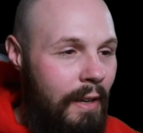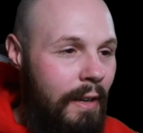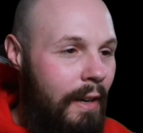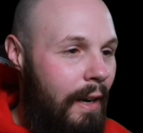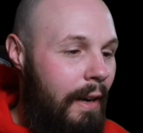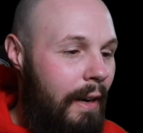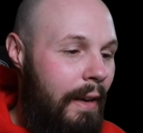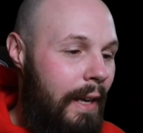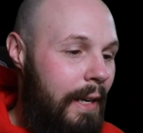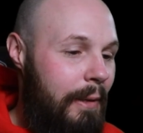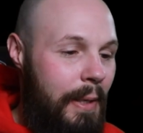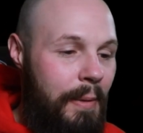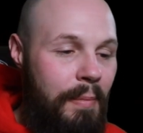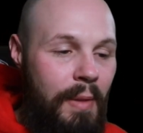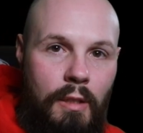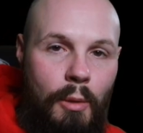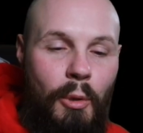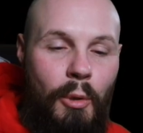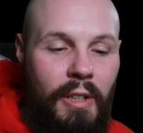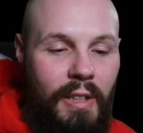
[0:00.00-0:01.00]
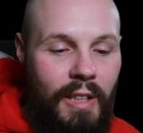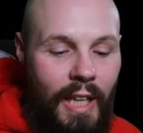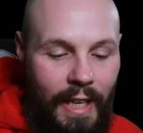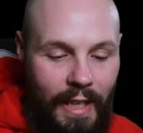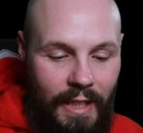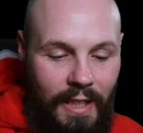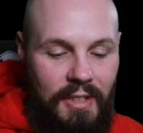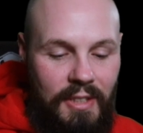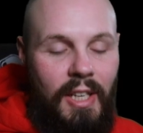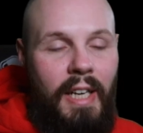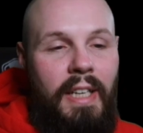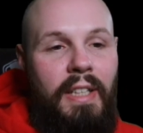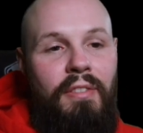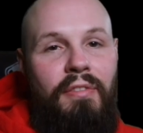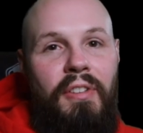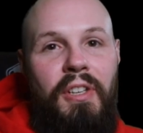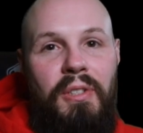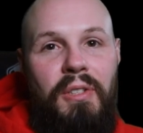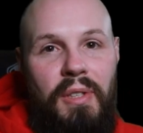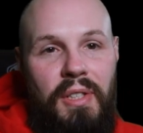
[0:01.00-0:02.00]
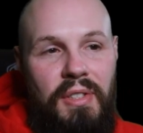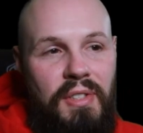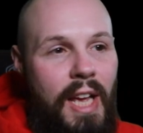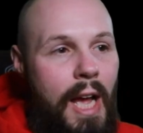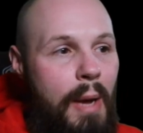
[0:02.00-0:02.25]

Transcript: Uh, anyway, I'm really glad I decided to feature this